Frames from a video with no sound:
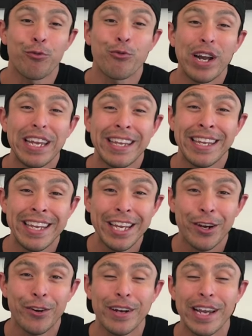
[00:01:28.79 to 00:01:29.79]
right
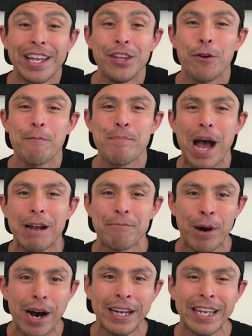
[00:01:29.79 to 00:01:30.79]
here in your back
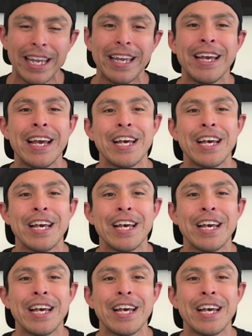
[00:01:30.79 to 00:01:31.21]
pocket.